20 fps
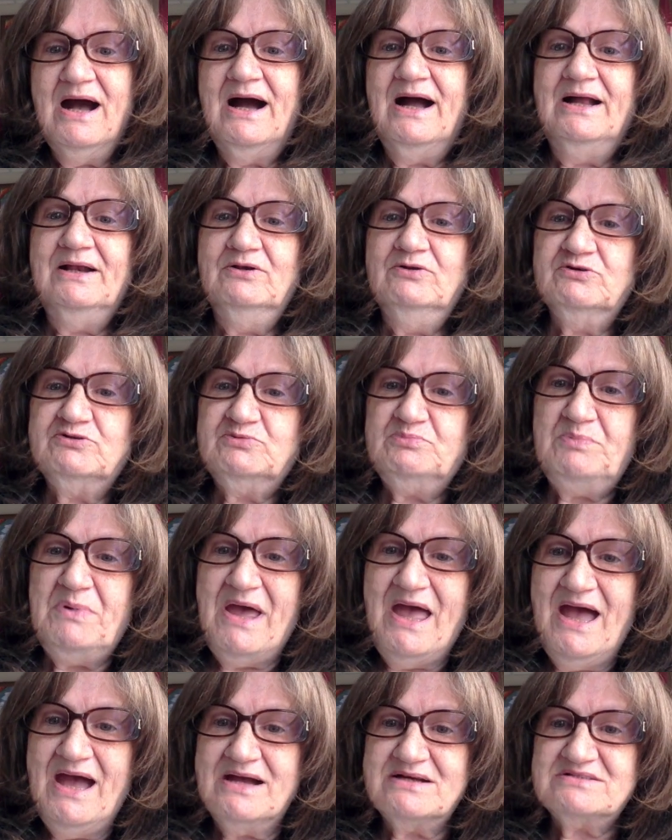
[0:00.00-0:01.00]
I looked
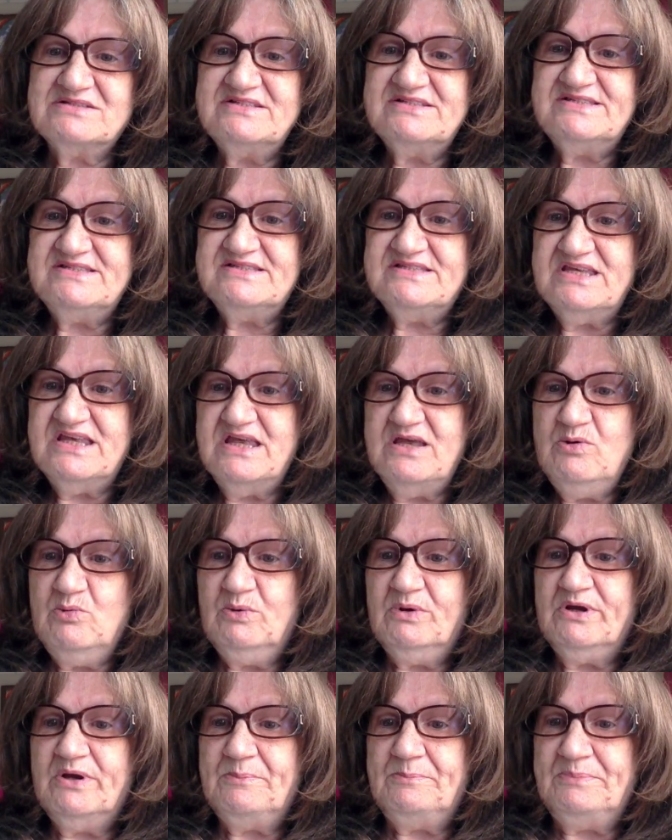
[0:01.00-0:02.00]
back to see
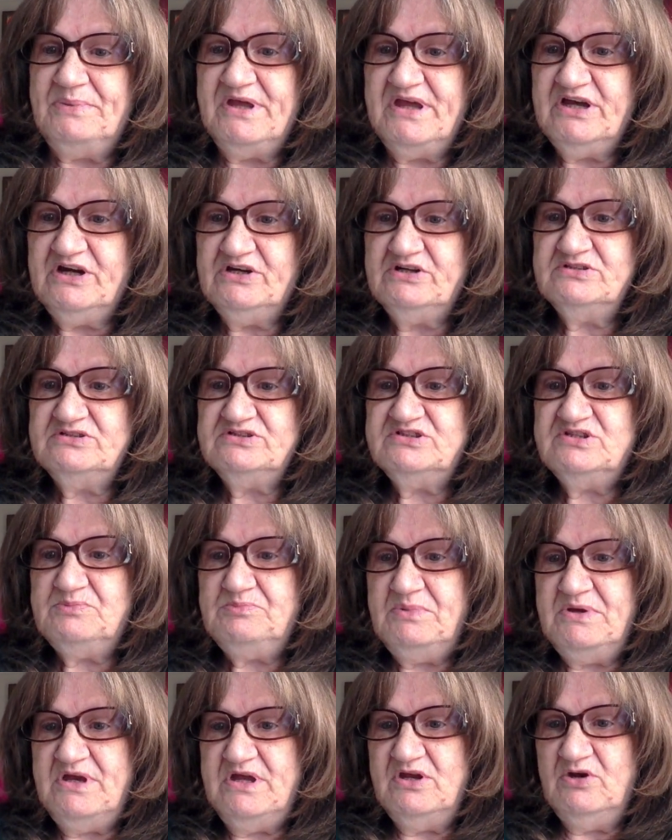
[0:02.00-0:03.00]
what appeared to
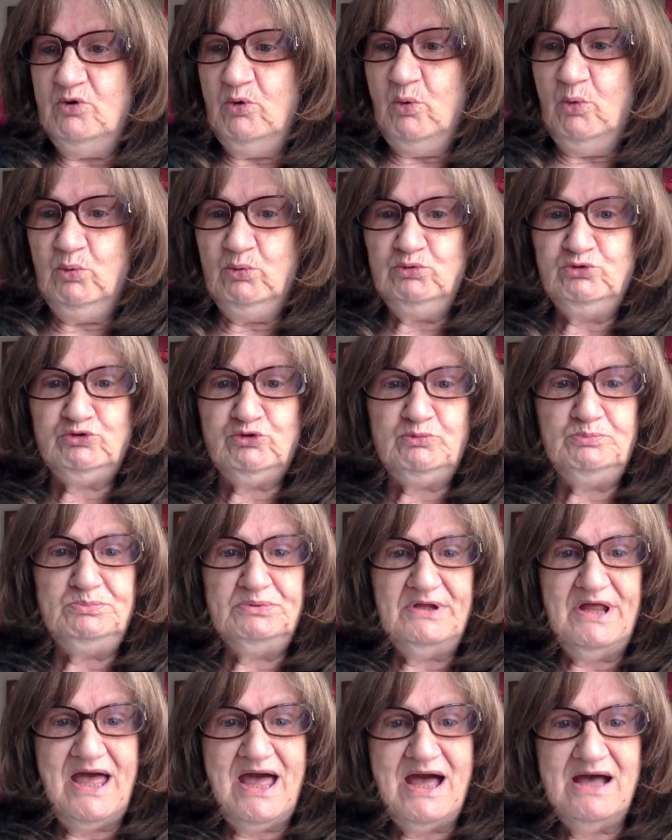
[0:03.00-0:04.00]
be an older
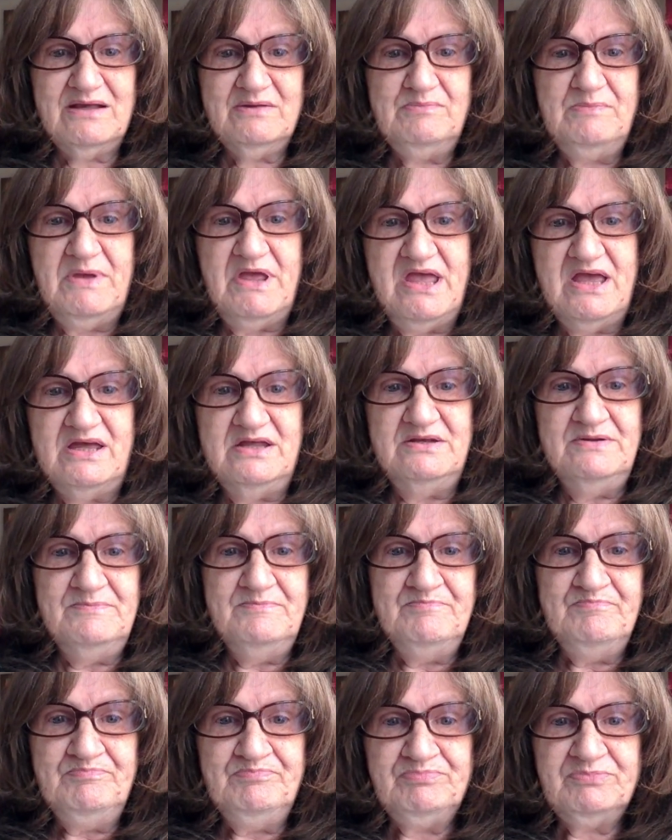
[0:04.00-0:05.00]
black man,